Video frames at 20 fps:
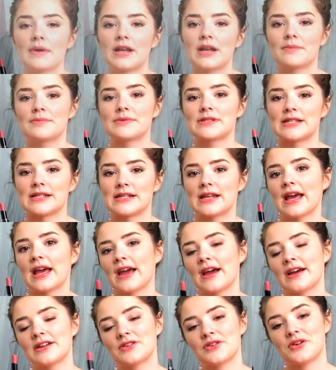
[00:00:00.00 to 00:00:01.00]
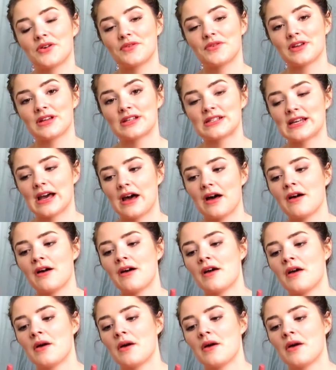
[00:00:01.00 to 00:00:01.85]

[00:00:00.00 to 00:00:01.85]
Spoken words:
my lips today, I don't know if you can tell,